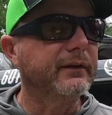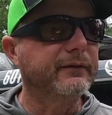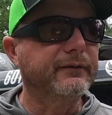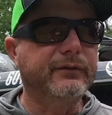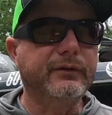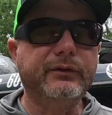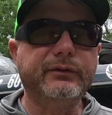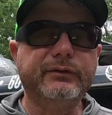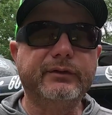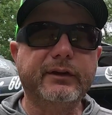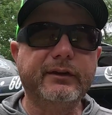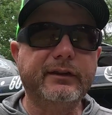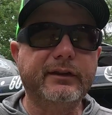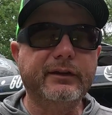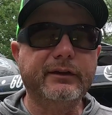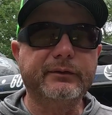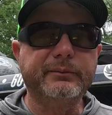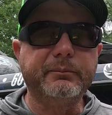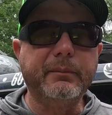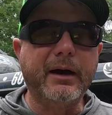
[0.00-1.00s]
If you see
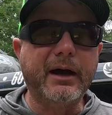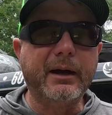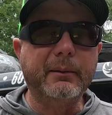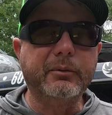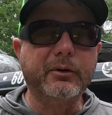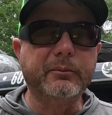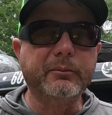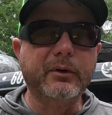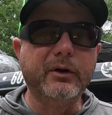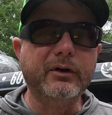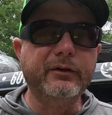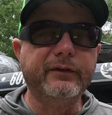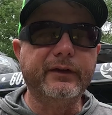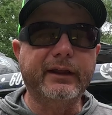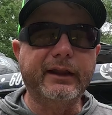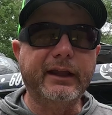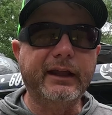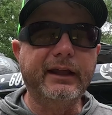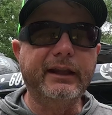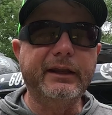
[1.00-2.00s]
this bobber move
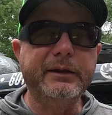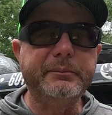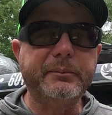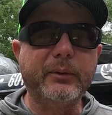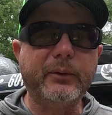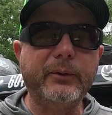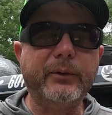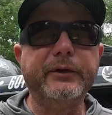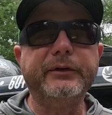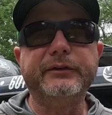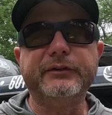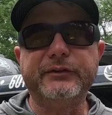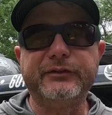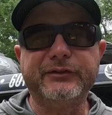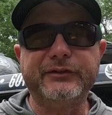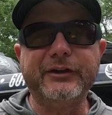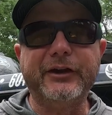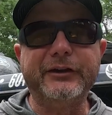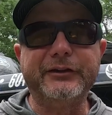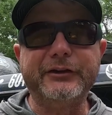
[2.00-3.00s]
at any point,
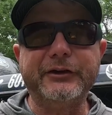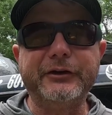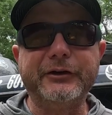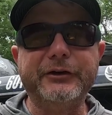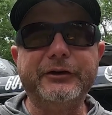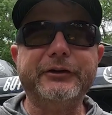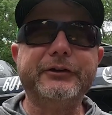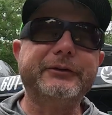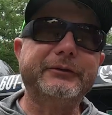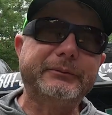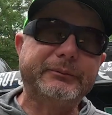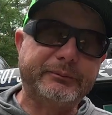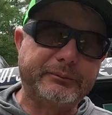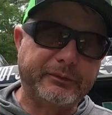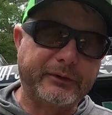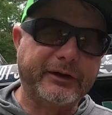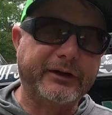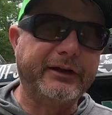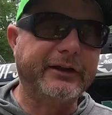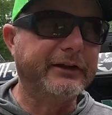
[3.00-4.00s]
set the hook,
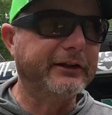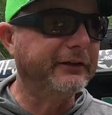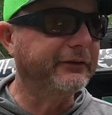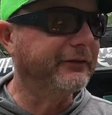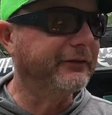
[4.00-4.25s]
bring in the